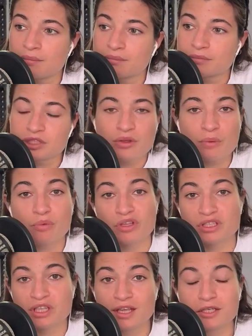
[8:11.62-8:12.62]
So the
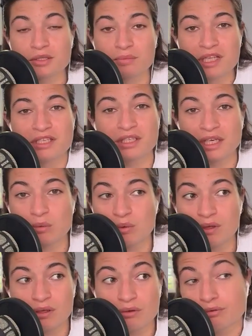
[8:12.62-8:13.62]
presentation basically
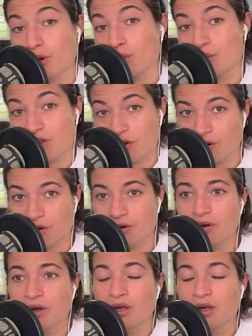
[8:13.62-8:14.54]
will grow with her.